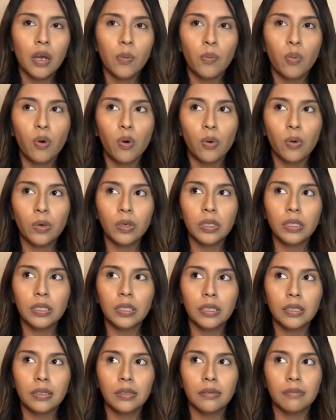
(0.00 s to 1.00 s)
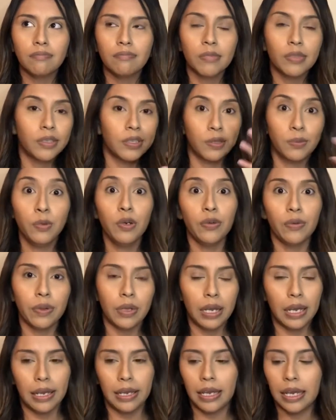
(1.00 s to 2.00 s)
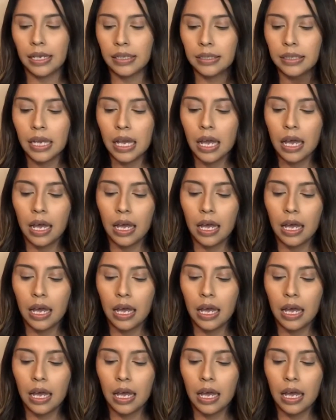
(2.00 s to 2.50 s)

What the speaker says: pores look smooth, I guess.